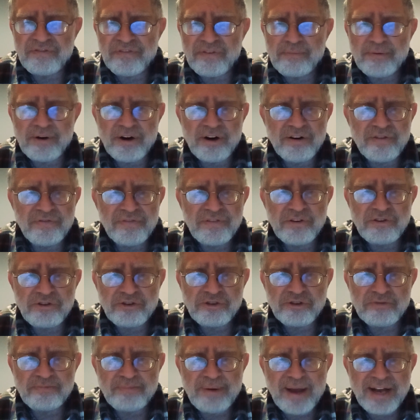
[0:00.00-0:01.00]
from all
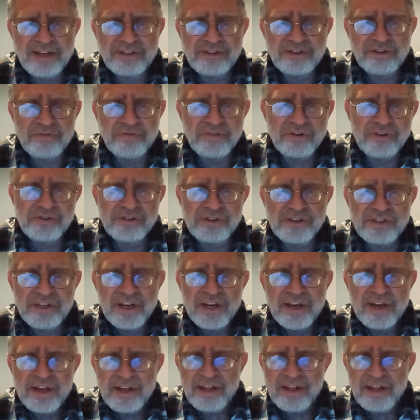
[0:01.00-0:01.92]
future Passovers